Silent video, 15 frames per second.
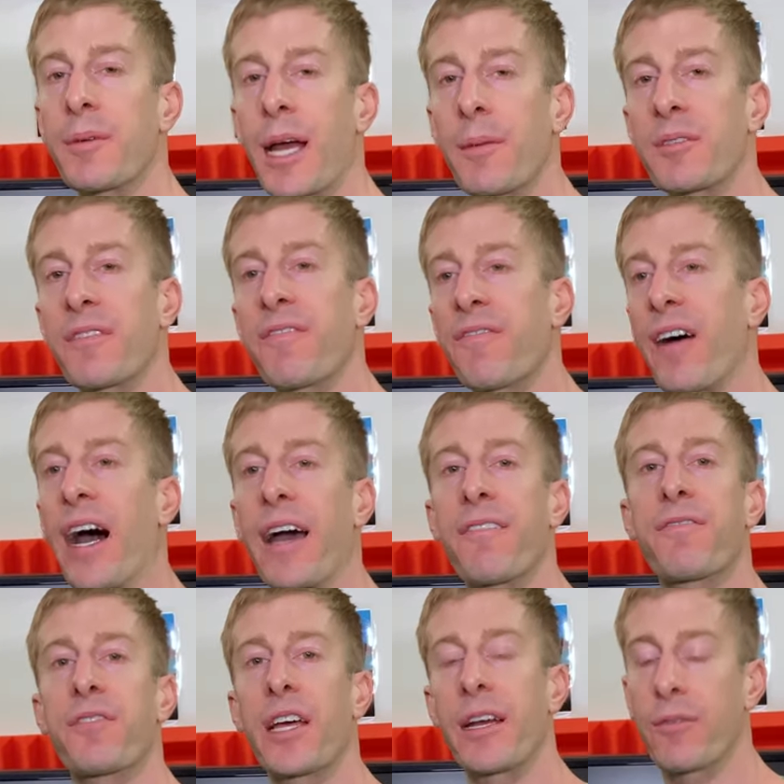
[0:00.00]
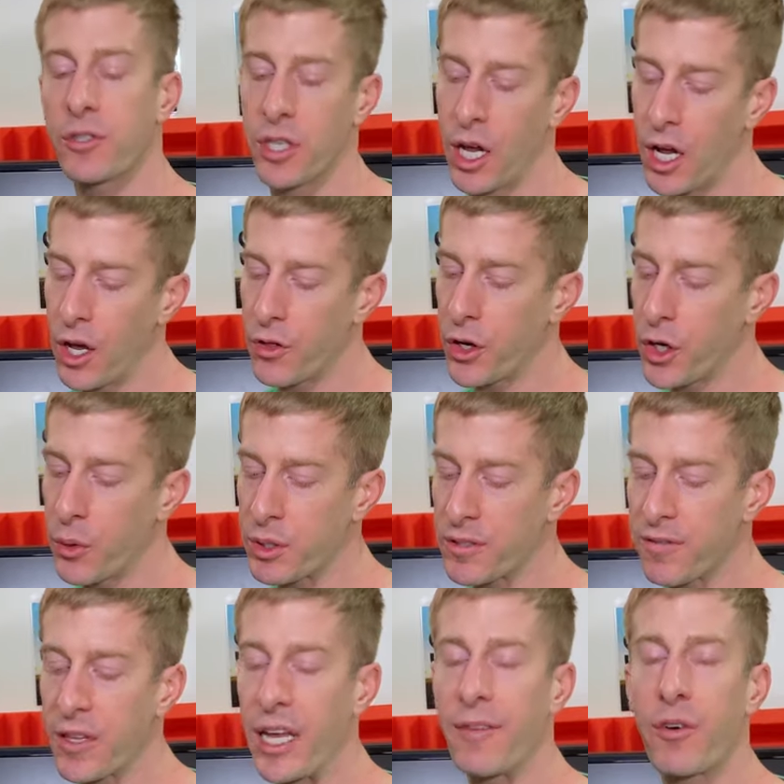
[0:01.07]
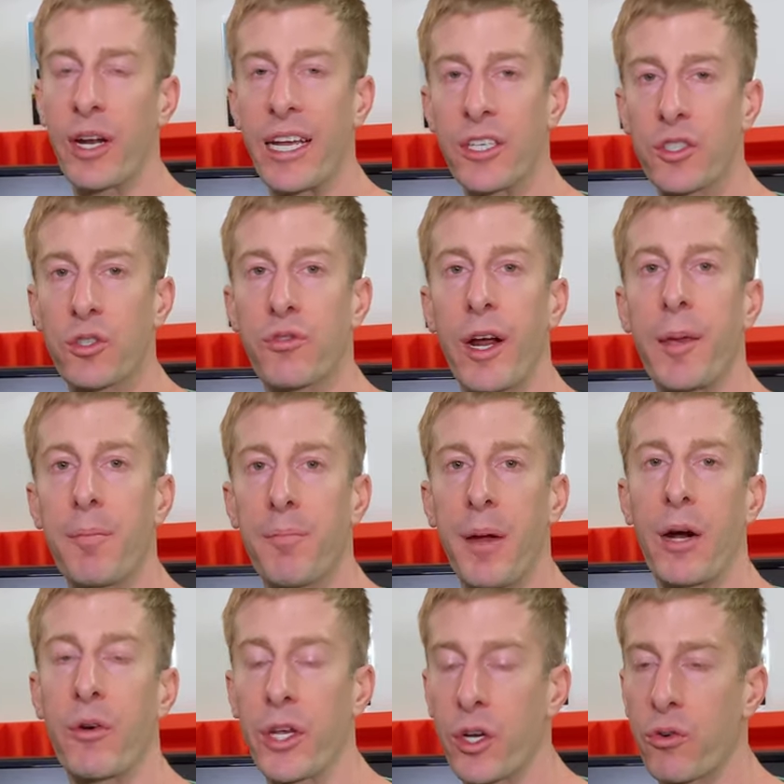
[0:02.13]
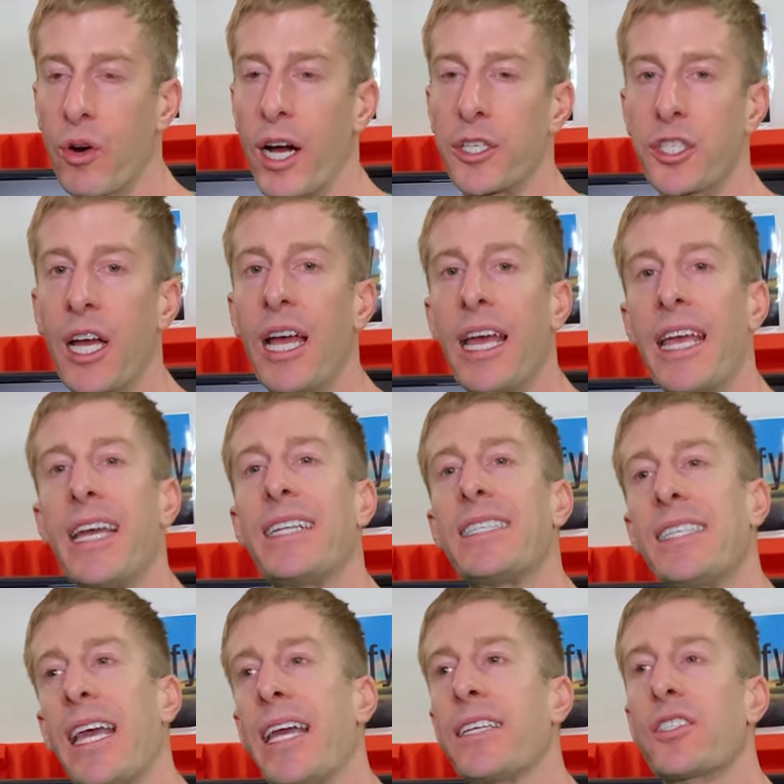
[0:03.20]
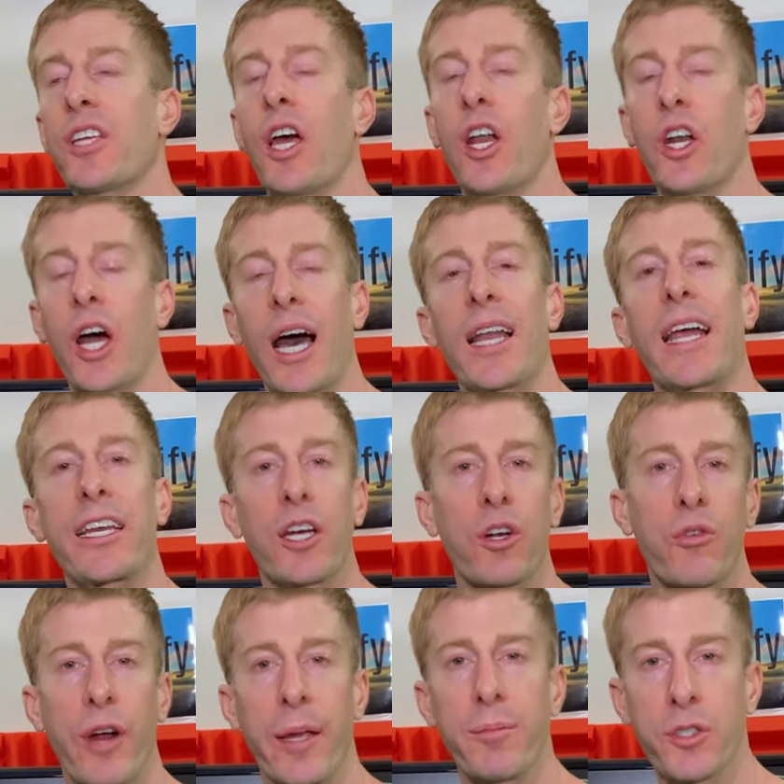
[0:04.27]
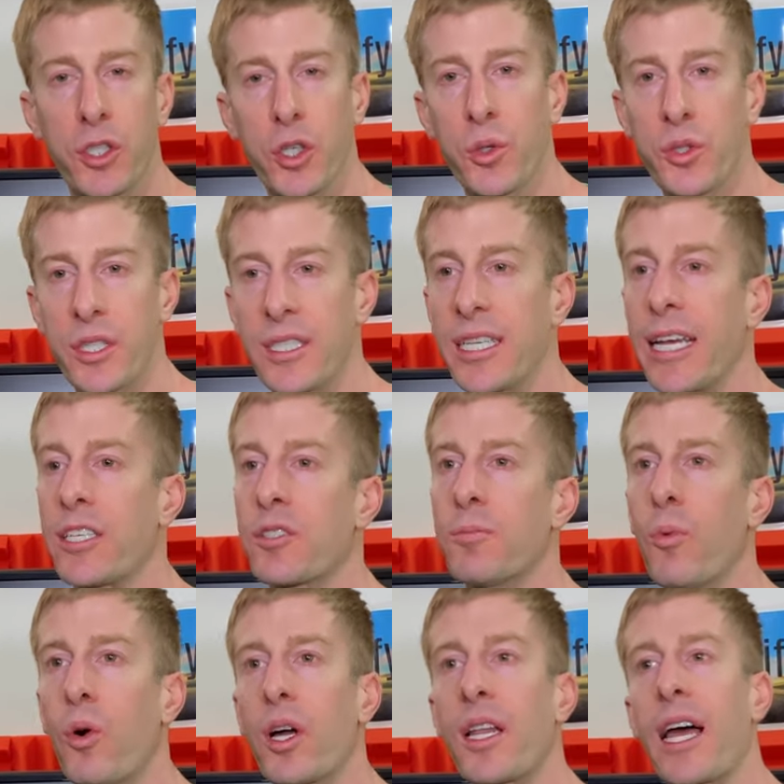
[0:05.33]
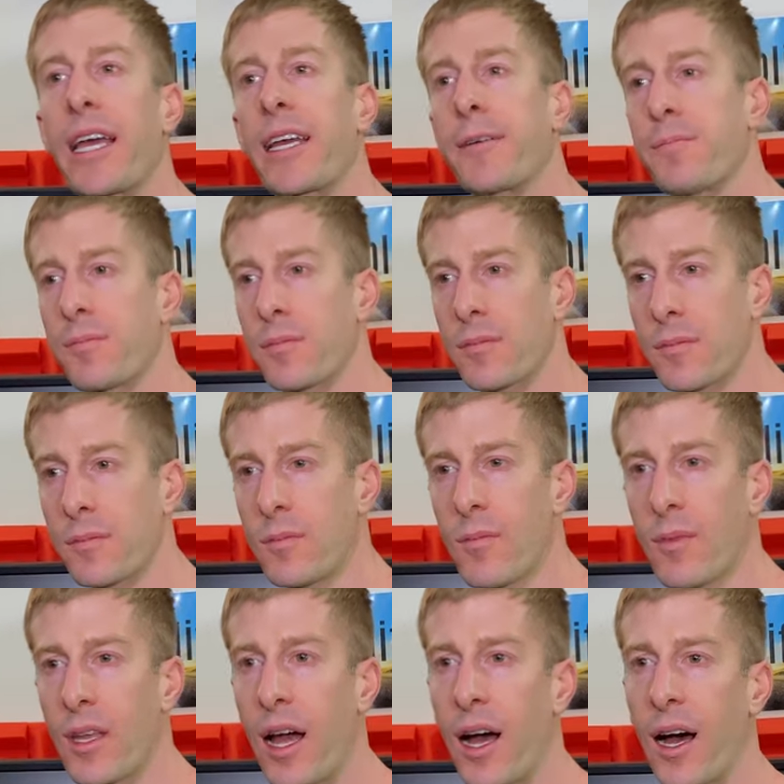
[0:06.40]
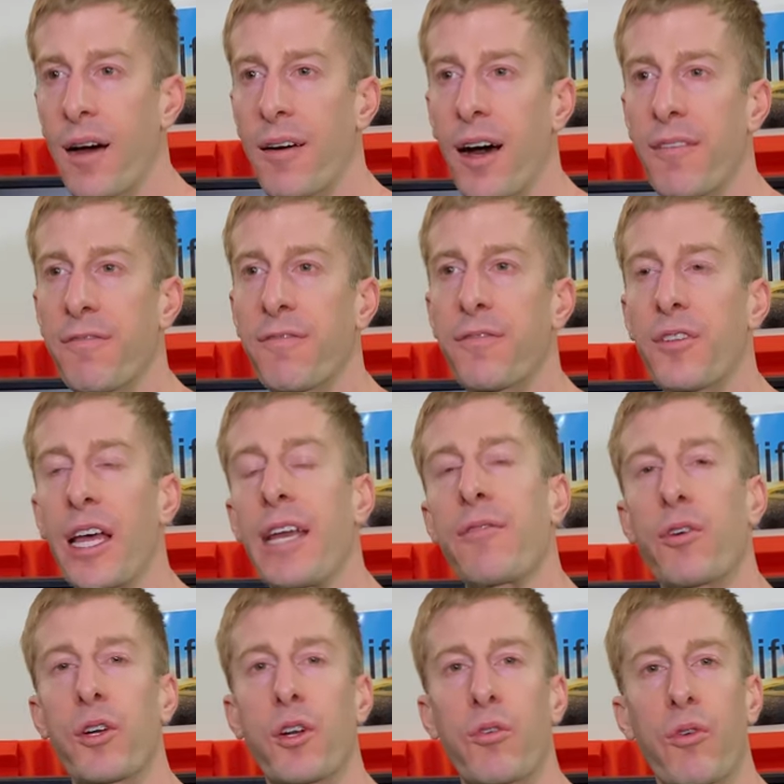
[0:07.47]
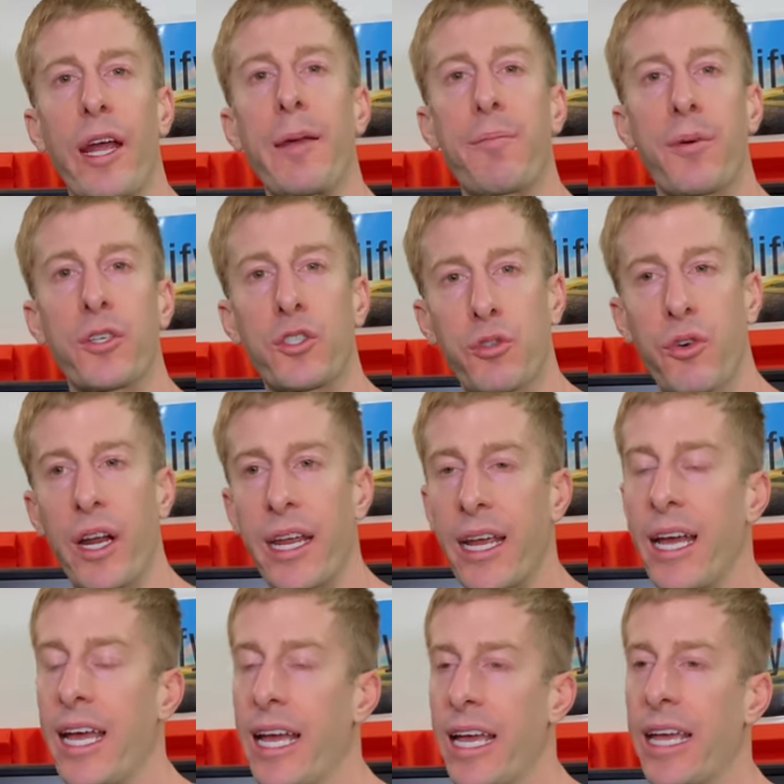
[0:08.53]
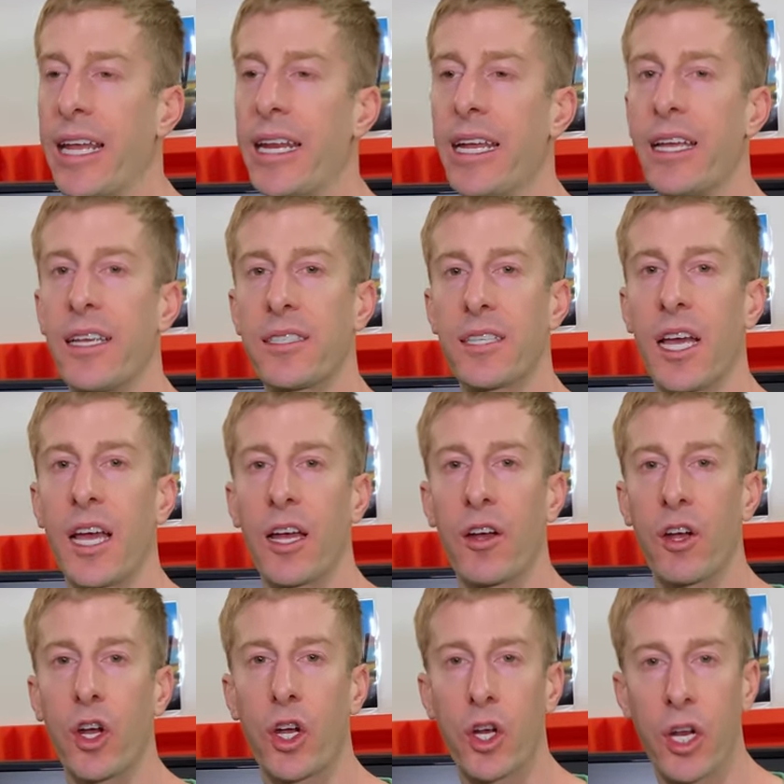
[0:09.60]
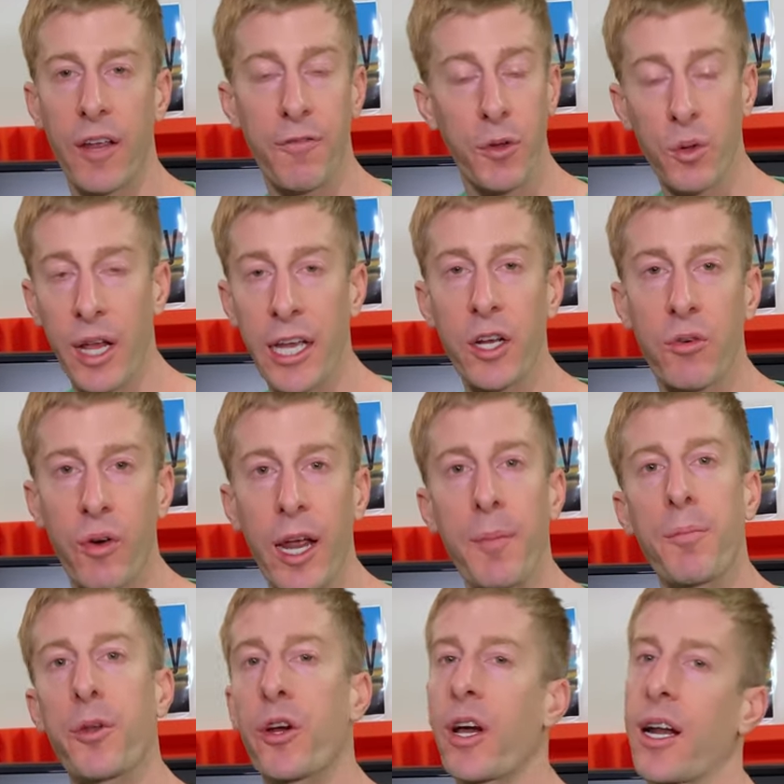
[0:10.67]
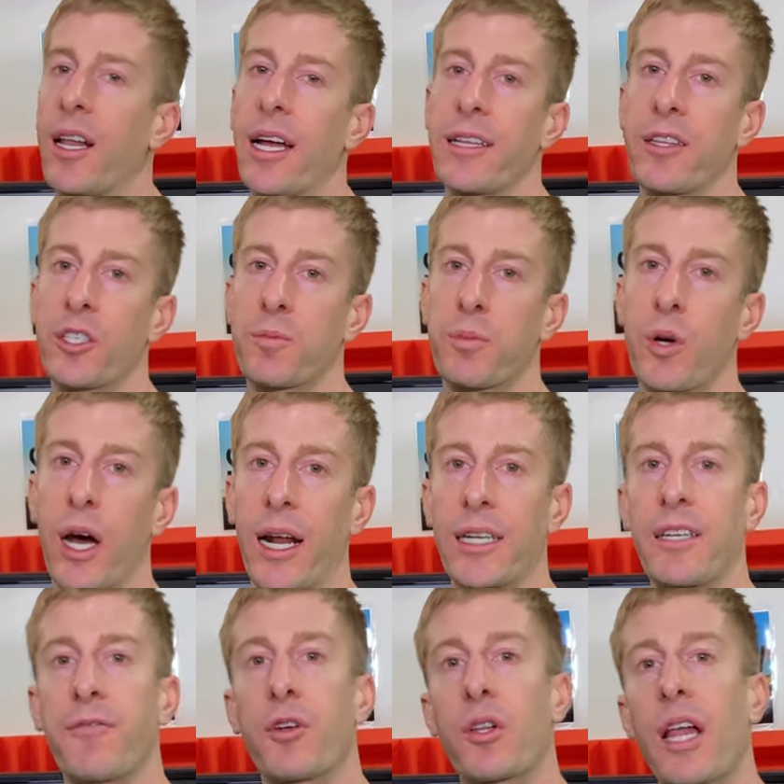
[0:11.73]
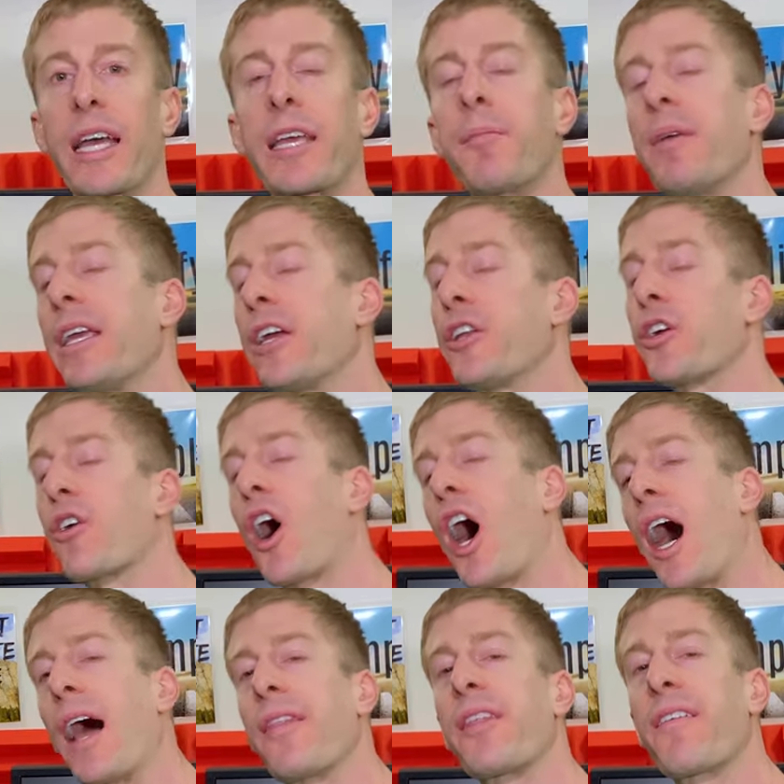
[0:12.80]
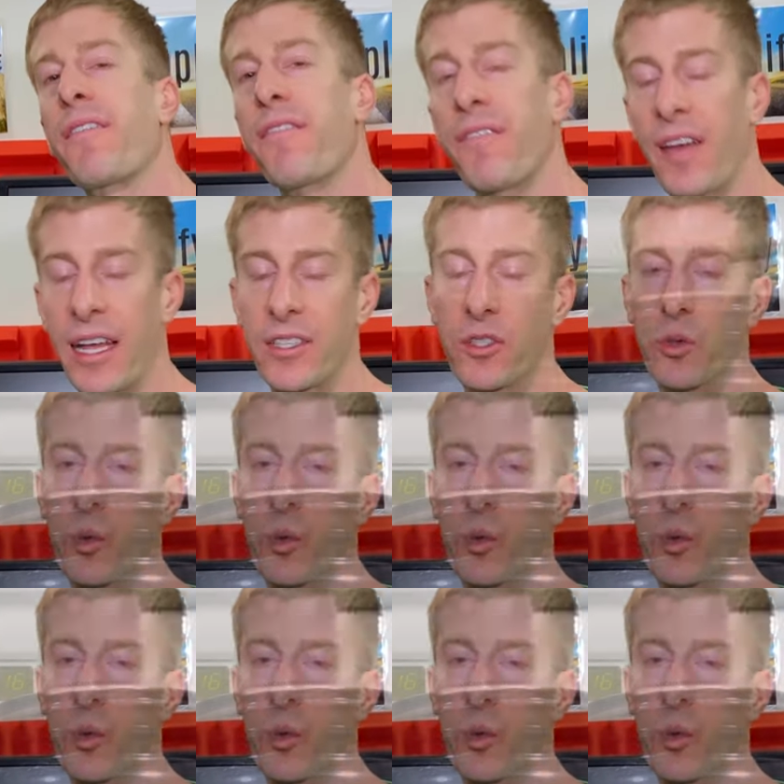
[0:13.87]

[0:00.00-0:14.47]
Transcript: comes in 5 flavors. The newest flavor is Grape Berry Crush. It tastes not like a grape juice. It tastes more like a flavored grape drink. It is, if you like grape, you're gonna like this product. If you're like me and you're on the fence